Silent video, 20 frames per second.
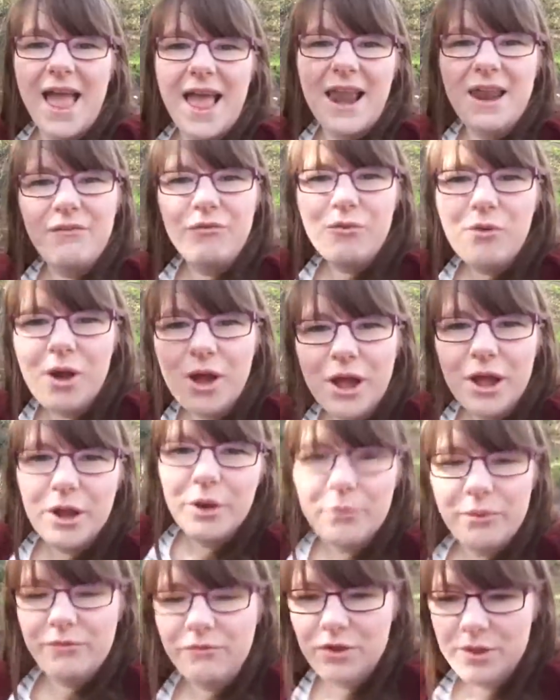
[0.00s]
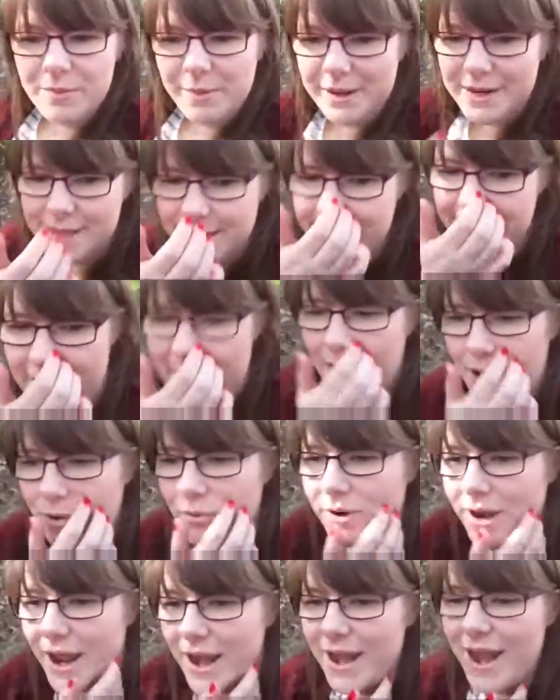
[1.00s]
Hello everyone, we've just been into
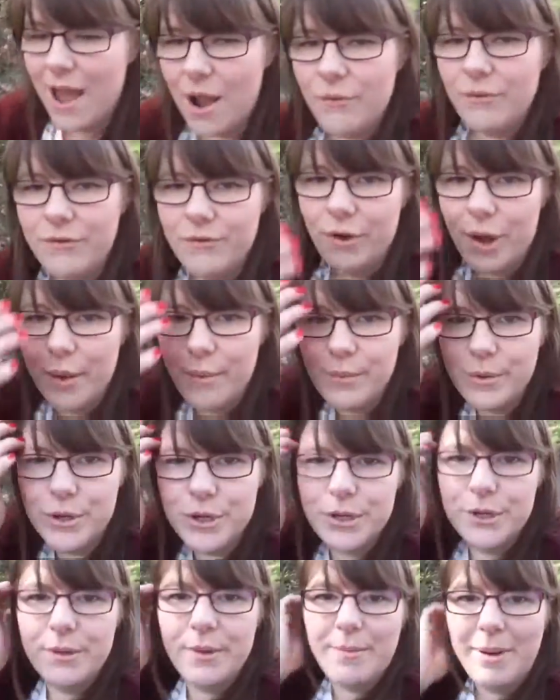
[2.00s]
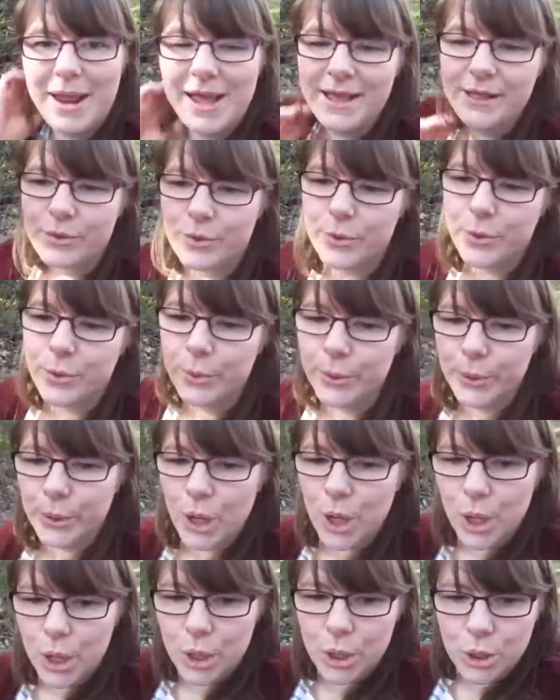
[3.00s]
town and now we've come to a place called
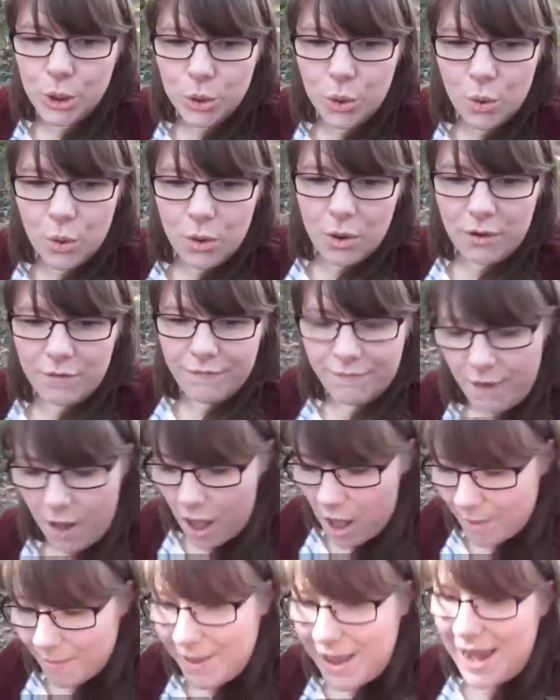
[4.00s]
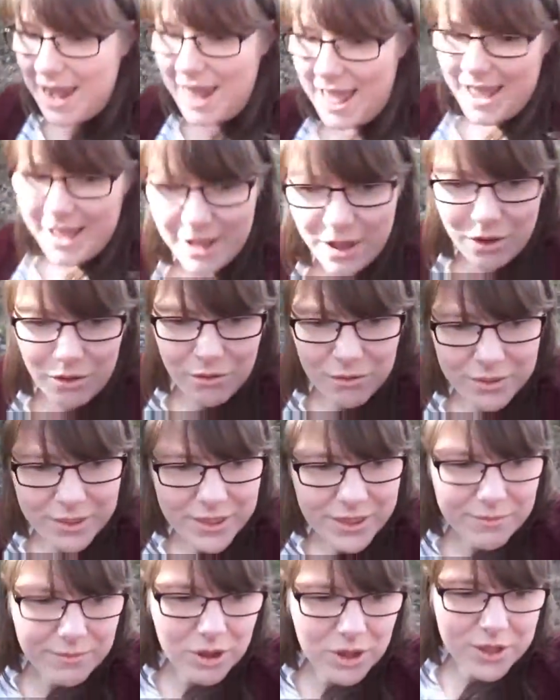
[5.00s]
Chalk Farm Lake. Oh,
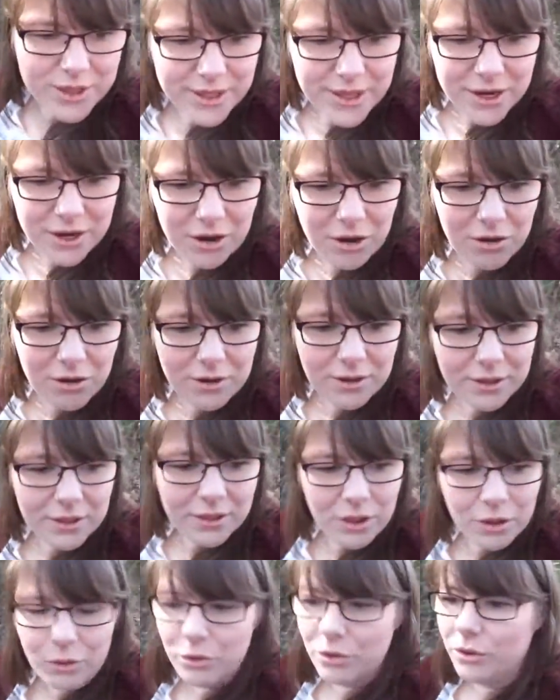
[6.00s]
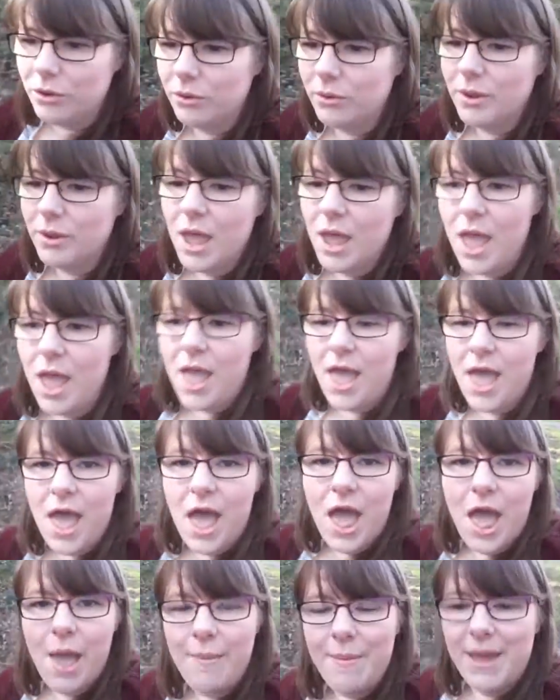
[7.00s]
there's some husky dogs, so cute.
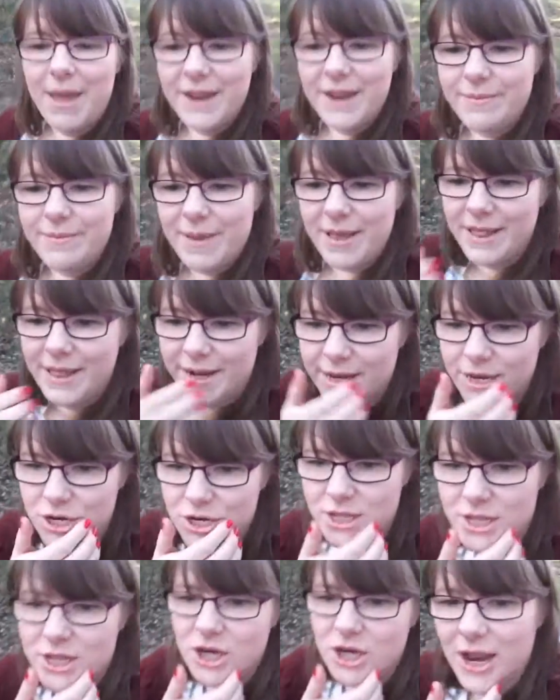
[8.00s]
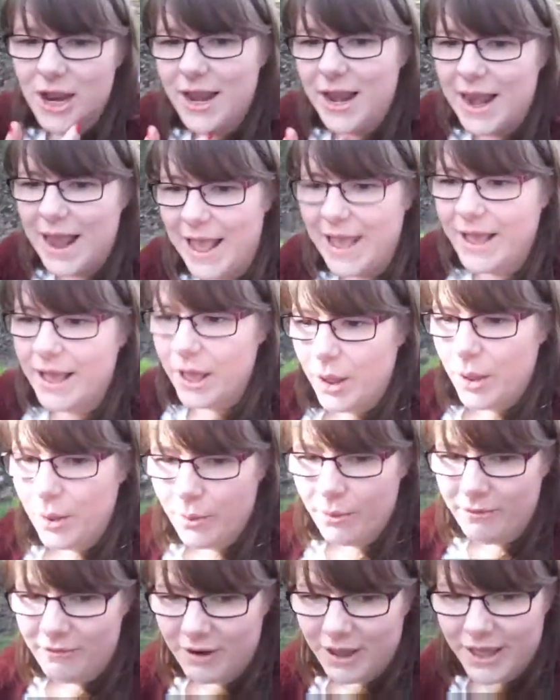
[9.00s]
And it's basically just a giant lake
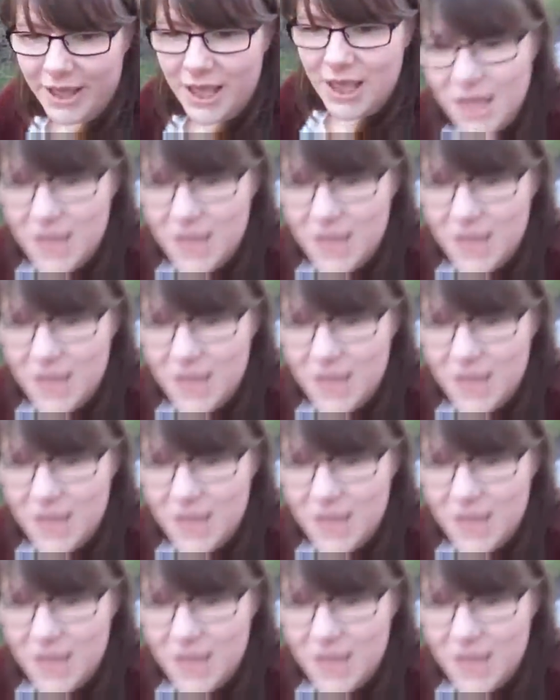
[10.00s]
with like